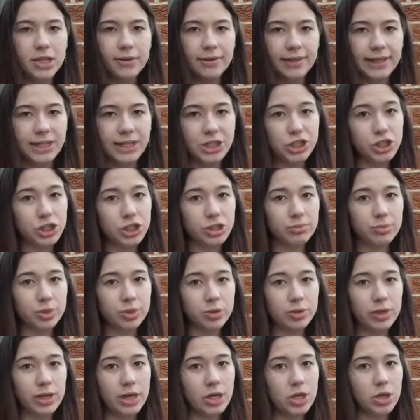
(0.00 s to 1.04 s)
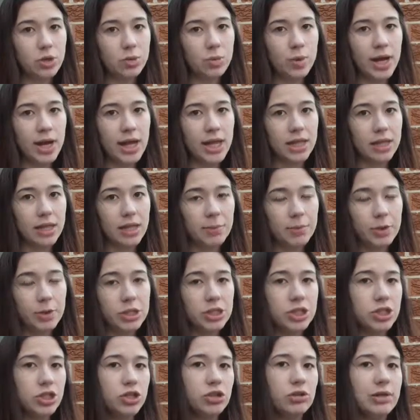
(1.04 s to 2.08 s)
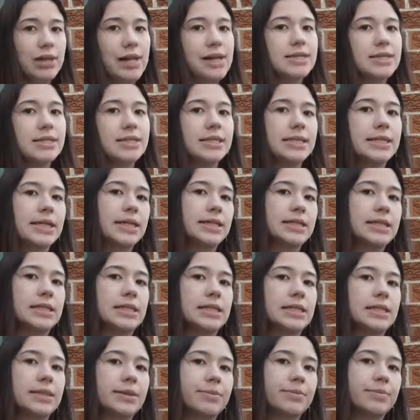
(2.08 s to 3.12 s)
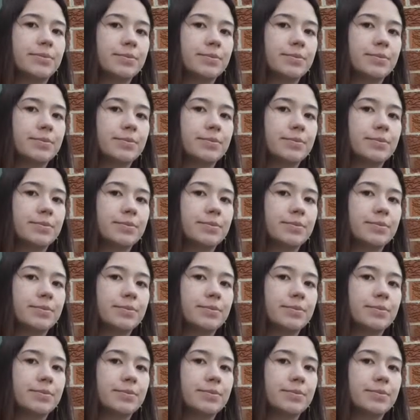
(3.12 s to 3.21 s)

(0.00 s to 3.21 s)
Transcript: The relationship between you and the person you last texted.